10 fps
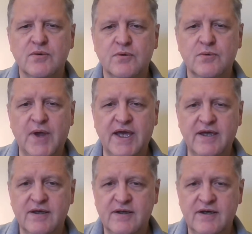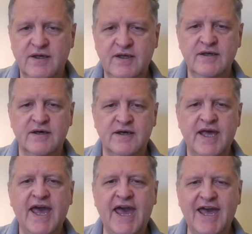
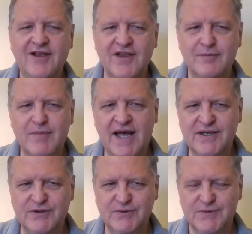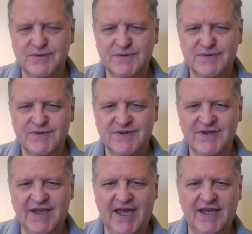reclamando,
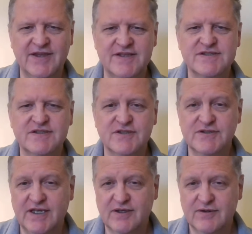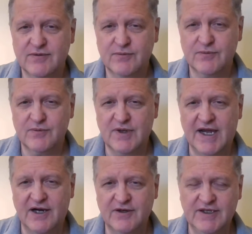okay, that looks like
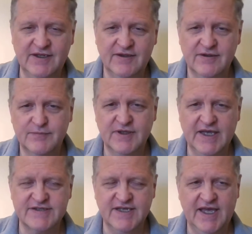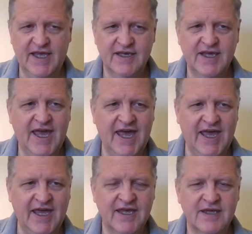R-E, but you gotta say
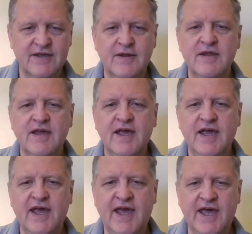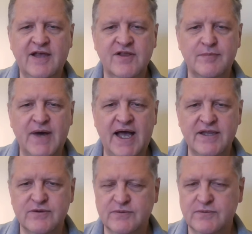hey,
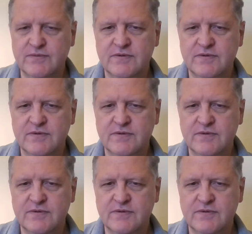reclamando,